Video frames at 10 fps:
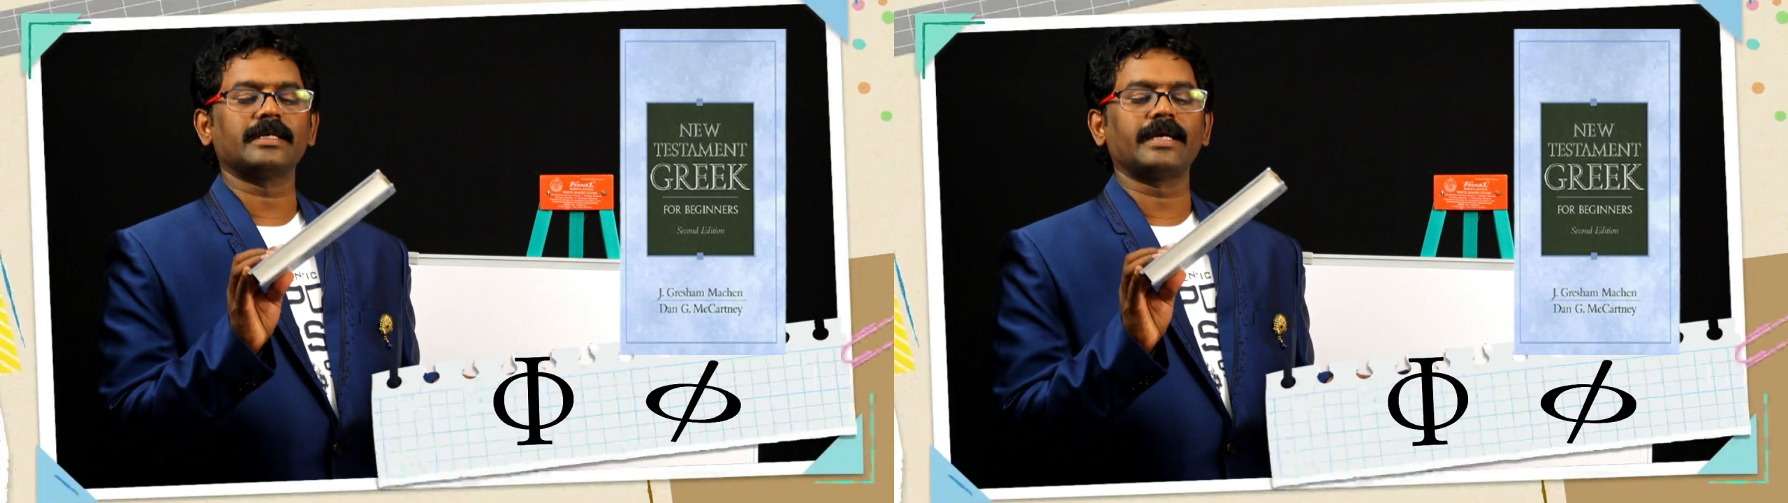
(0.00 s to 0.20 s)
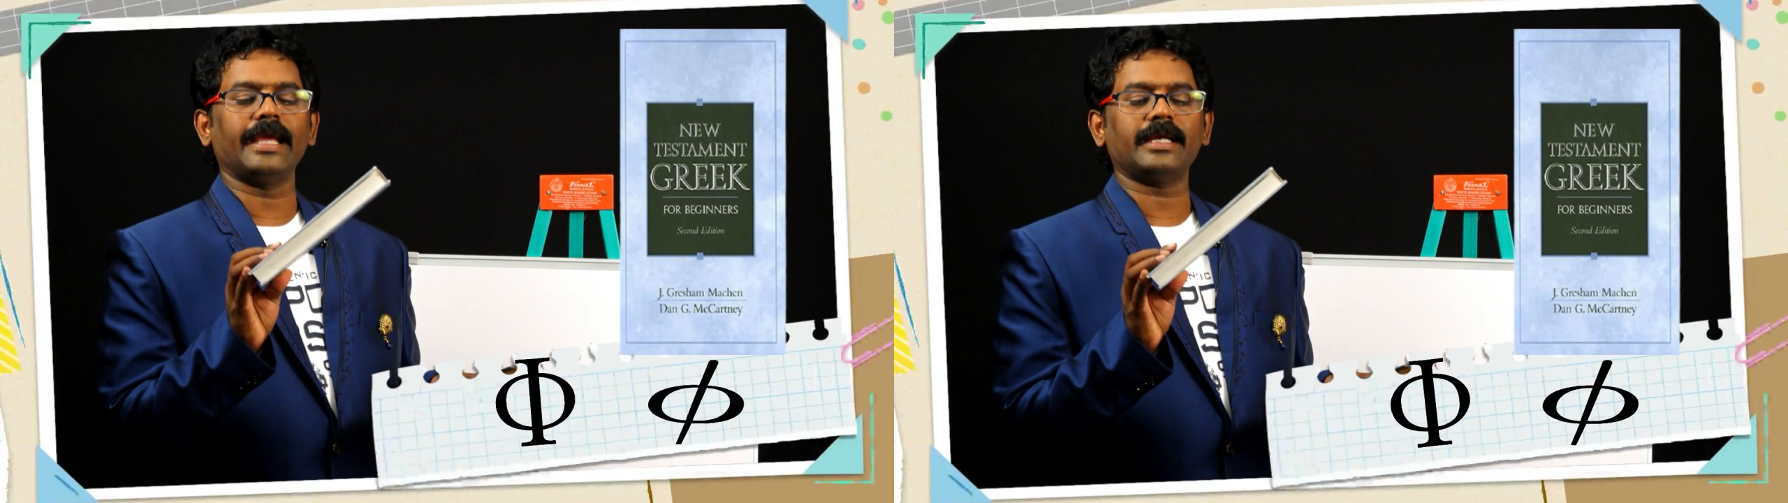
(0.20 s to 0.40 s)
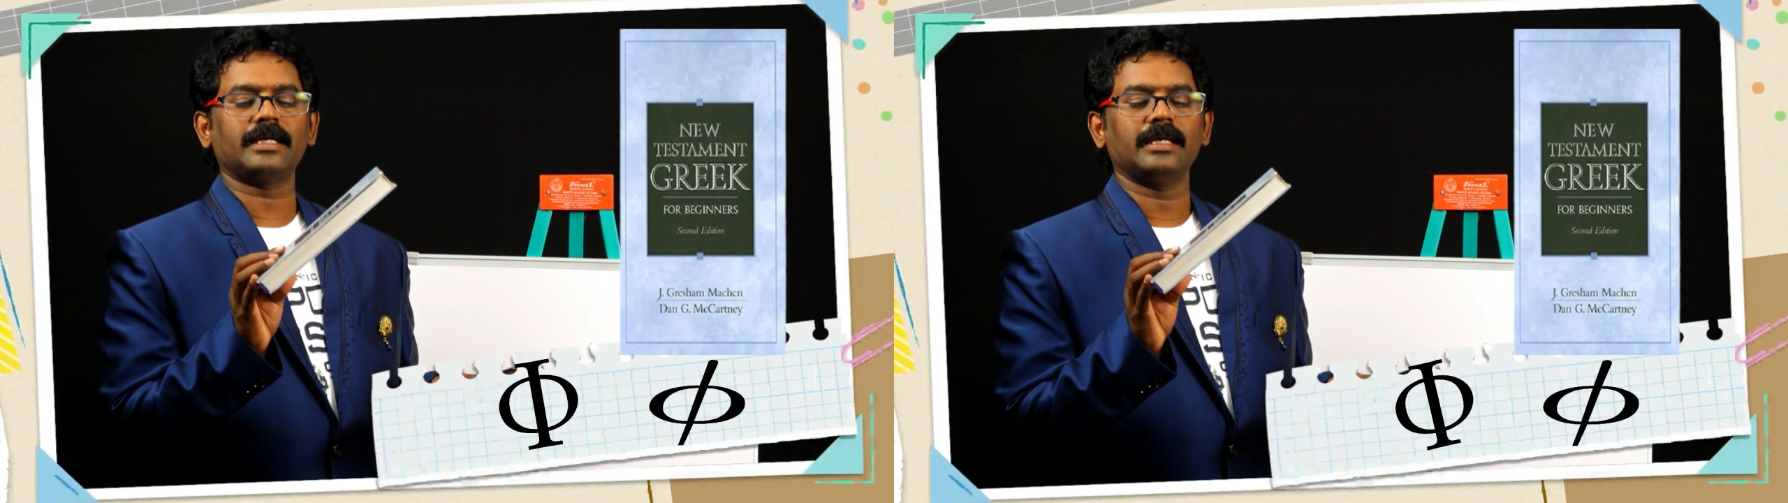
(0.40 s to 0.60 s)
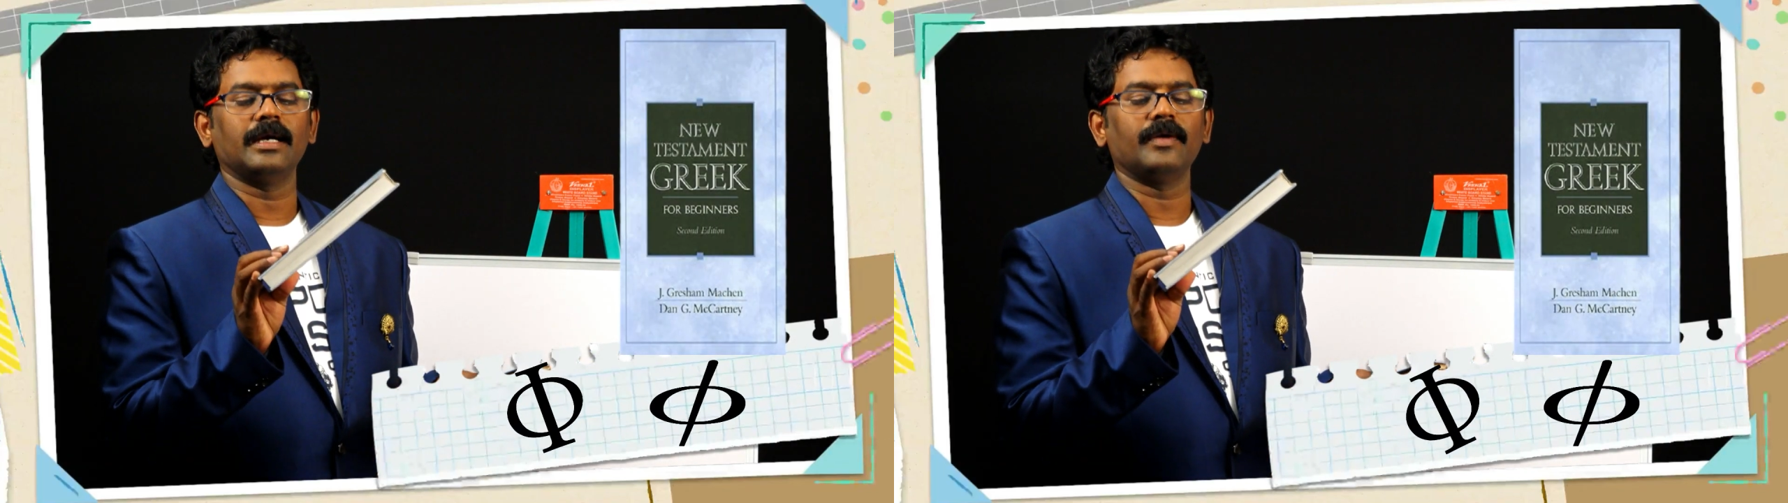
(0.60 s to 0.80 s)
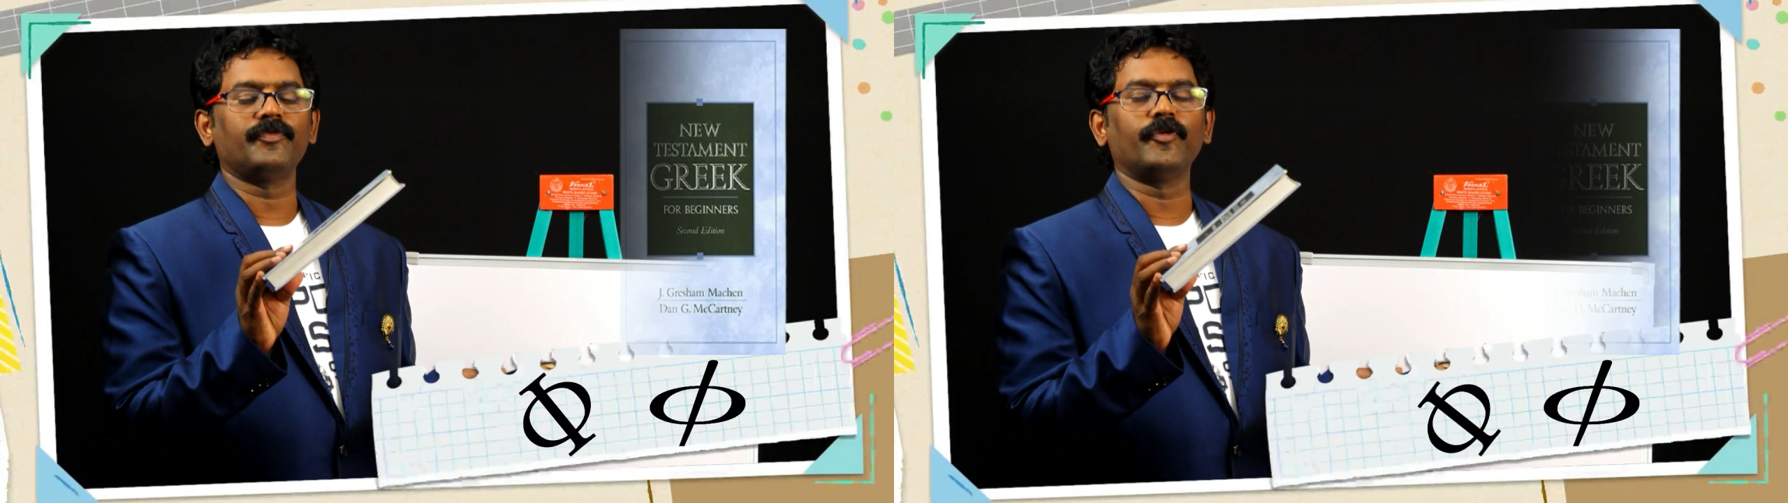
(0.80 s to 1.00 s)
Greek
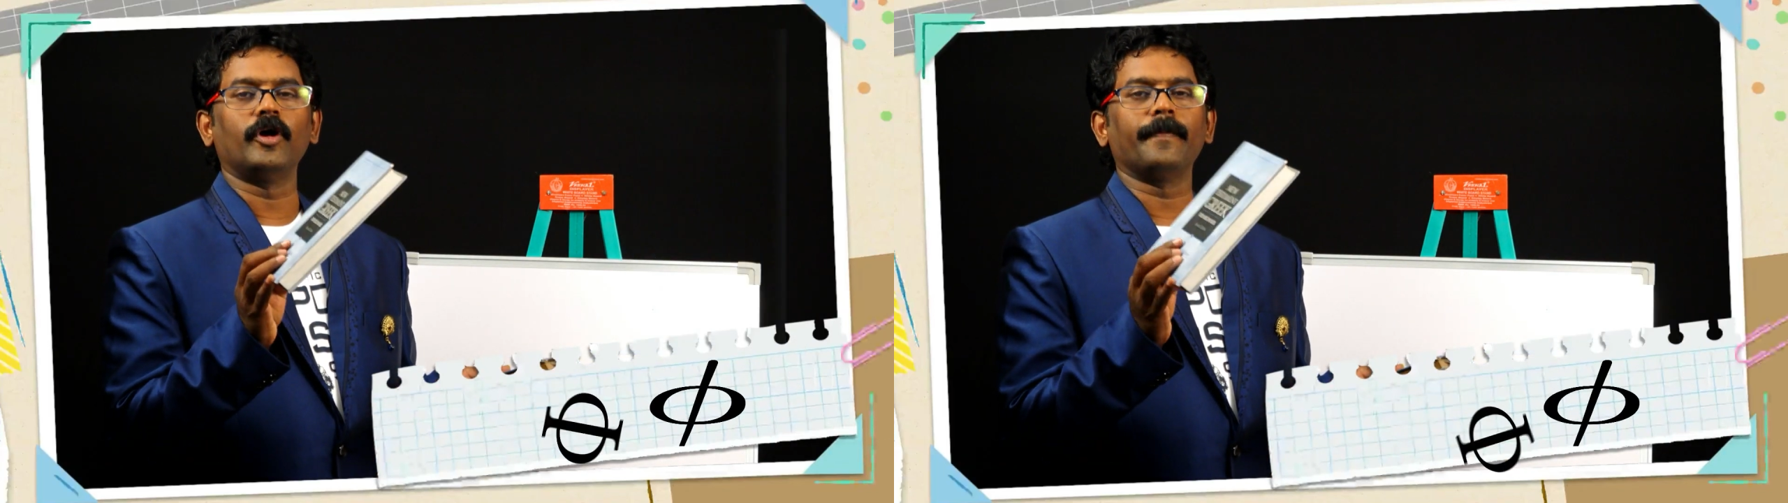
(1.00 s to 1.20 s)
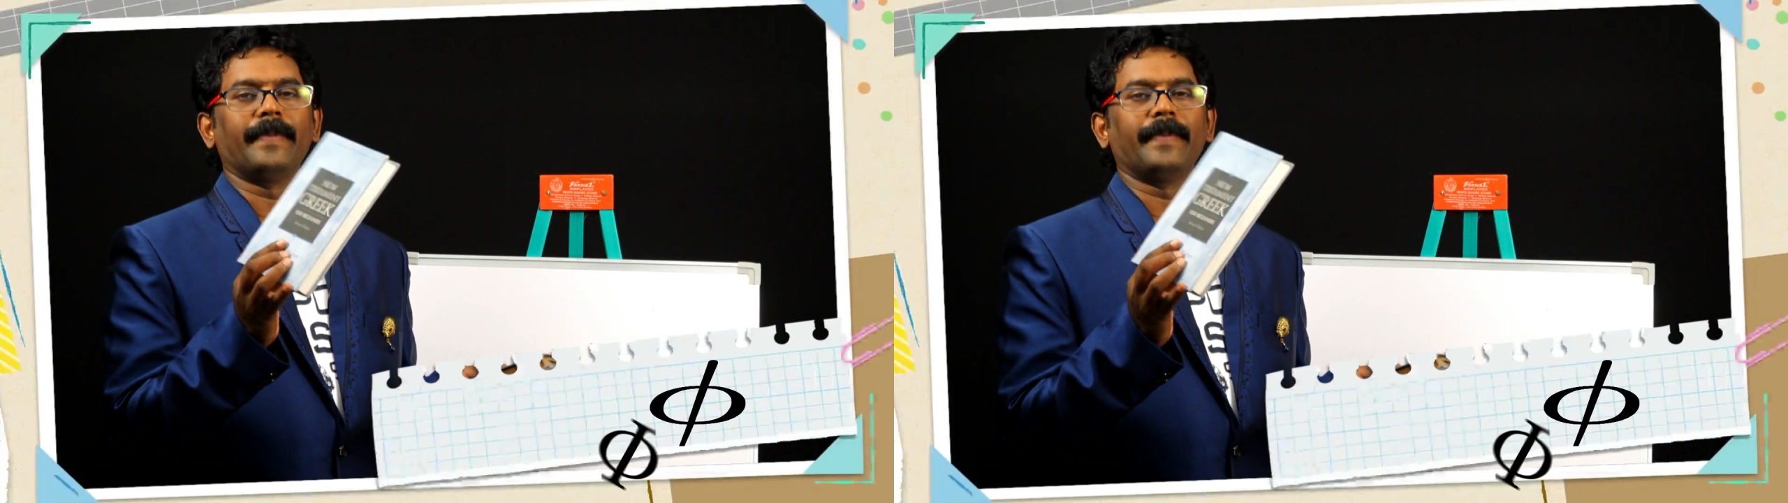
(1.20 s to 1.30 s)
for